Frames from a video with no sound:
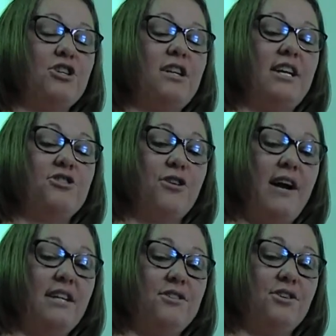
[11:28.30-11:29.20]
as your
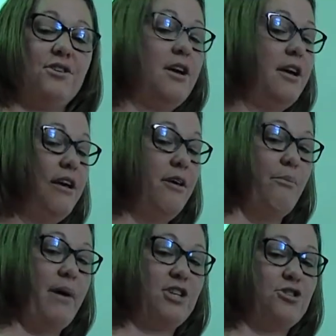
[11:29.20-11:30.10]
answer.
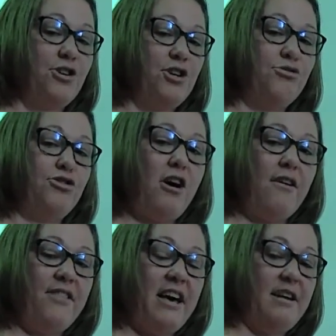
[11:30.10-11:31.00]
Make sure you solve
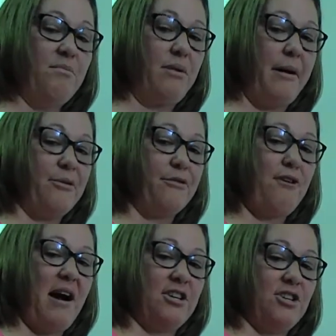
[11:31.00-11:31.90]
that improper
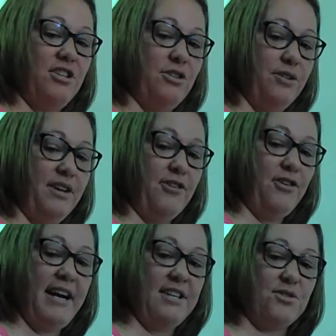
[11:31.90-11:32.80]
fraction. Don't leave your
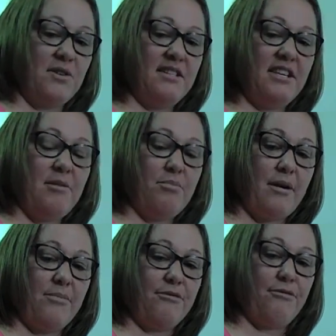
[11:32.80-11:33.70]
answer as the improper
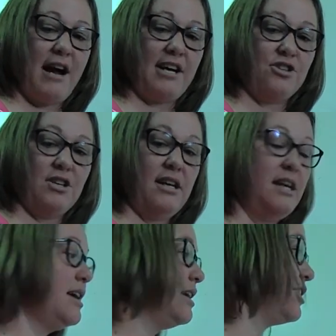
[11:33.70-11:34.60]
fraction.
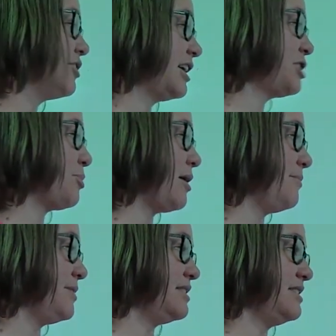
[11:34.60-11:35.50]
Your next problem
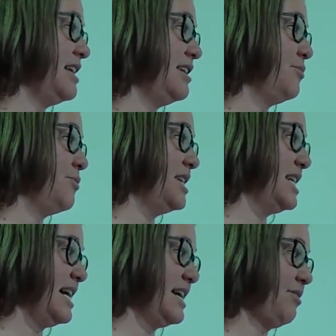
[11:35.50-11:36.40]
is 10 and
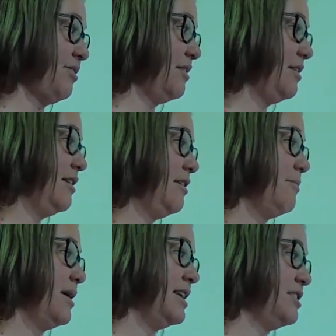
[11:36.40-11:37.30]
1/9
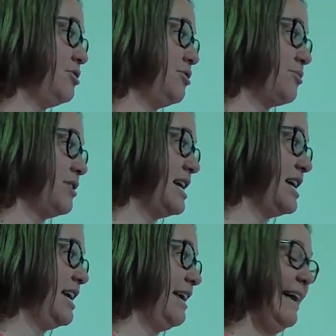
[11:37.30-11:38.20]
minus 3
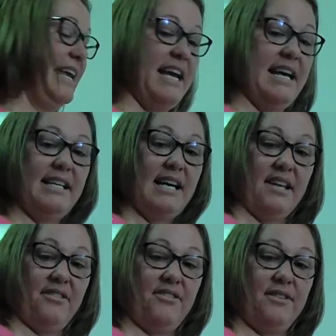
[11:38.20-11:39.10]
and
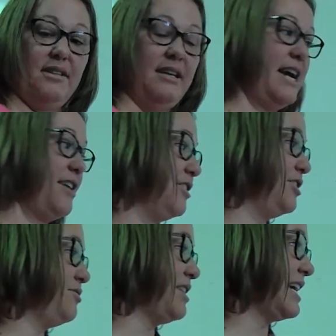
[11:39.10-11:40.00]
8/9. Now, can you
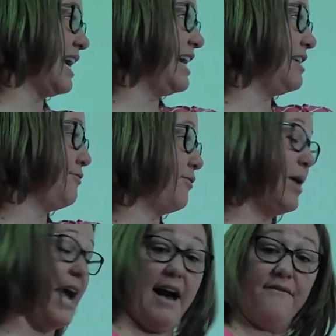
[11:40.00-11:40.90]
take 8? We
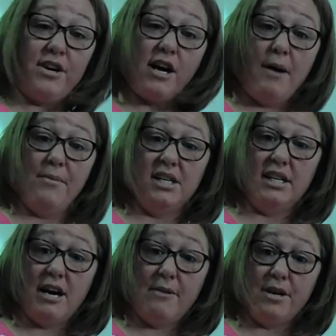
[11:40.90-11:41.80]
have a common
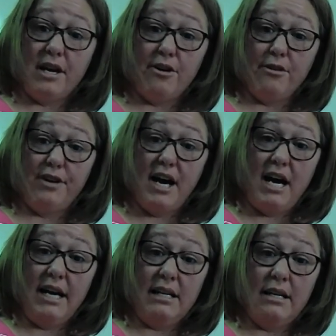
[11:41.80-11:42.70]
denominator of
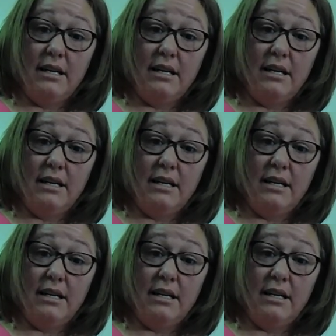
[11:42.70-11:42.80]
9,